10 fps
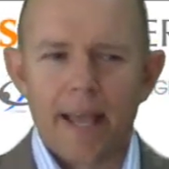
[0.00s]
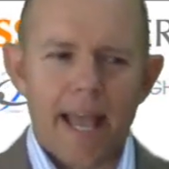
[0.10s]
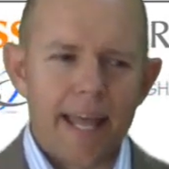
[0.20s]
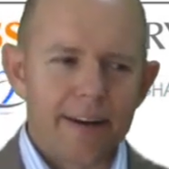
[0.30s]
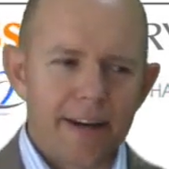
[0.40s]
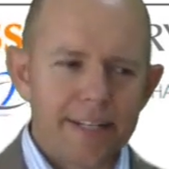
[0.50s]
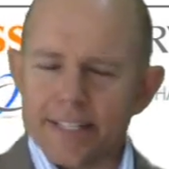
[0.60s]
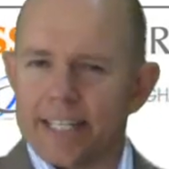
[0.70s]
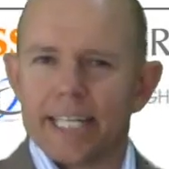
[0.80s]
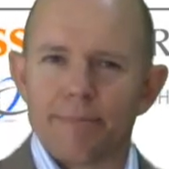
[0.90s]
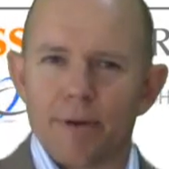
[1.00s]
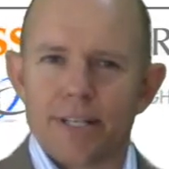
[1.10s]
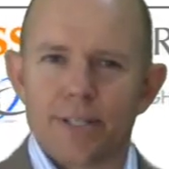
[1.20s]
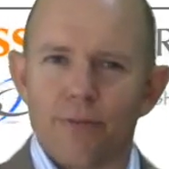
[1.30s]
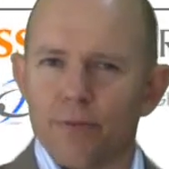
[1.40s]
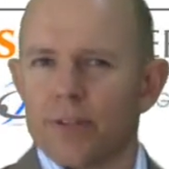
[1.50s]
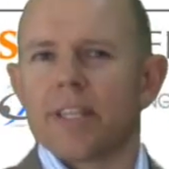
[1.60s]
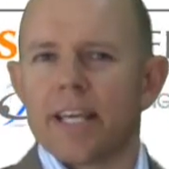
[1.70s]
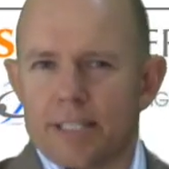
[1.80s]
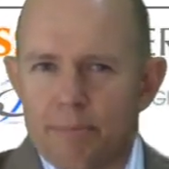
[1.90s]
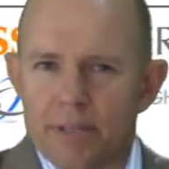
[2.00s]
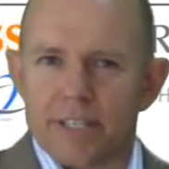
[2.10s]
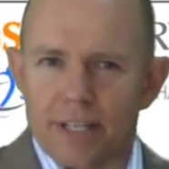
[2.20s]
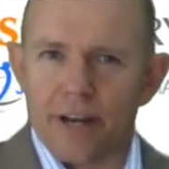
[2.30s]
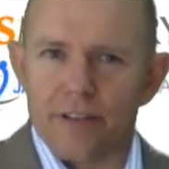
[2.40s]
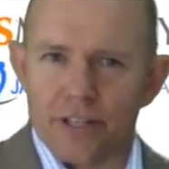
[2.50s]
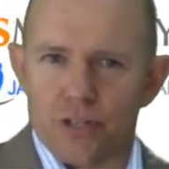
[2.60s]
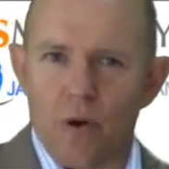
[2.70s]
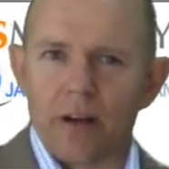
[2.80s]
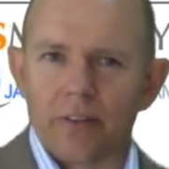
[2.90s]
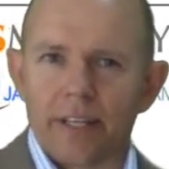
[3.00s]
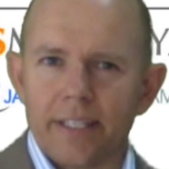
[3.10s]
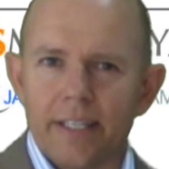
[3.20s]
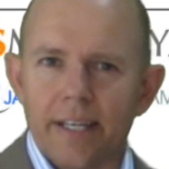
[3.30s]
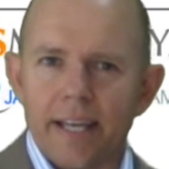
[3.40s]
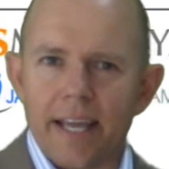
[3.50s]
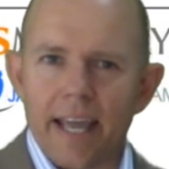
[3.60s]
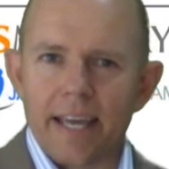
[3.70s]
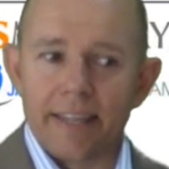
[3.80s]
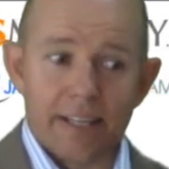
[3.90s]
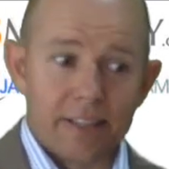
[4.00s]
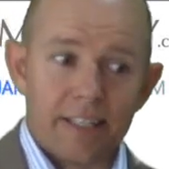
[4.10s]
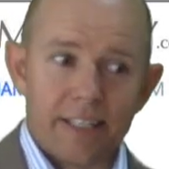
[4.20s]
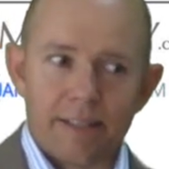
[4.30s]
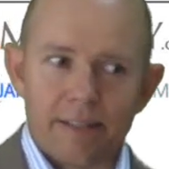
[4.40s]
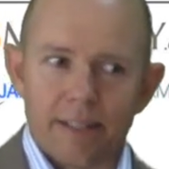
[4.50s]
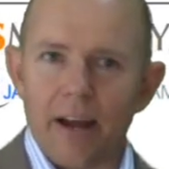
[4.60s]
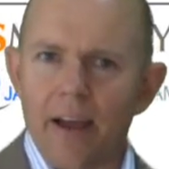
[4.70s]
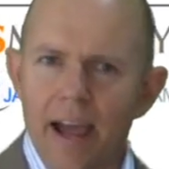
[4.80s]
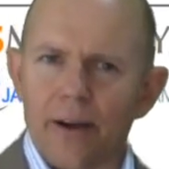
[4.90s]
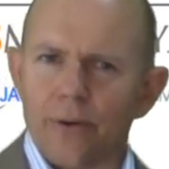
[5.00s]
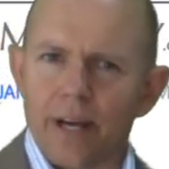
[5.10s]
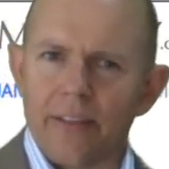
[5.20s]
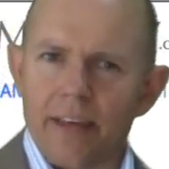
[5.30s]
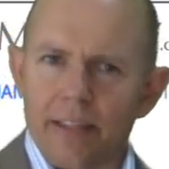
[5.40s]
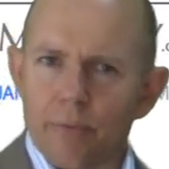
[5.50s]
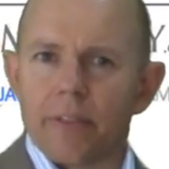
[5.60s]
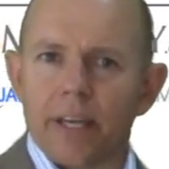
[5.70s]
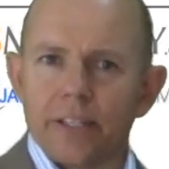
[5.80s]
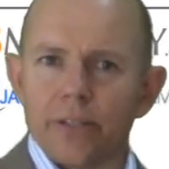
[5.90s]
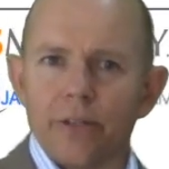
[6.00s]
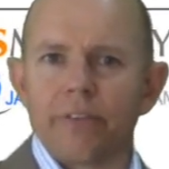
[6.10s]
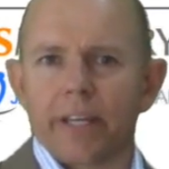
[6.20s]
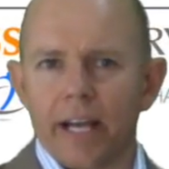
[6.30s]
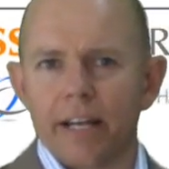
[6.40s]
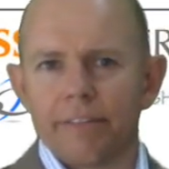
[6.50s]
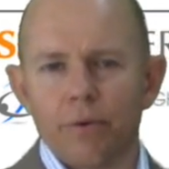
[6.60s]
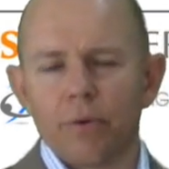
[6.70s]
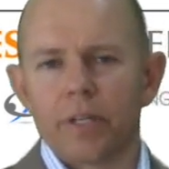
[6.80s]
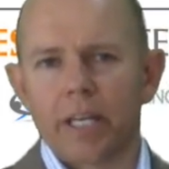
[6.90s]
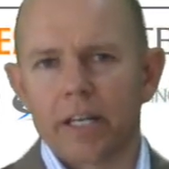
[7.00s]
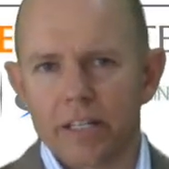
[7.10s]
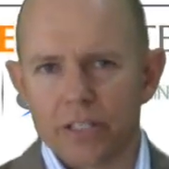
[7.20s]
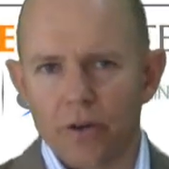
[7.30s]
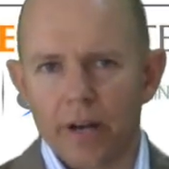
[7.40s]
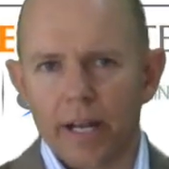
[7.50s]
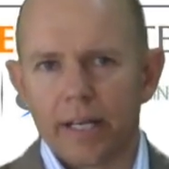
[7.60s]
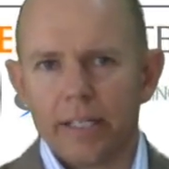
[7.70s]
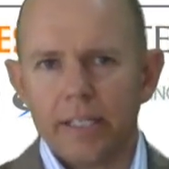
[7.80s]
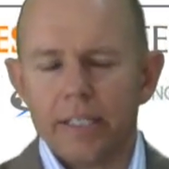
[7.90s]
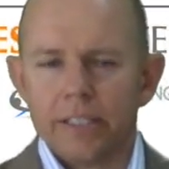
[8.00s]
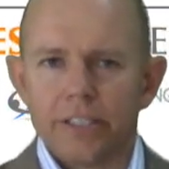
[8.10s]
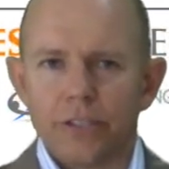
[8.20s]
And I just think to myself, well, there's a business owner that's struggling, and they're clearly, how good are they at what they do if they can't afford to get a designer to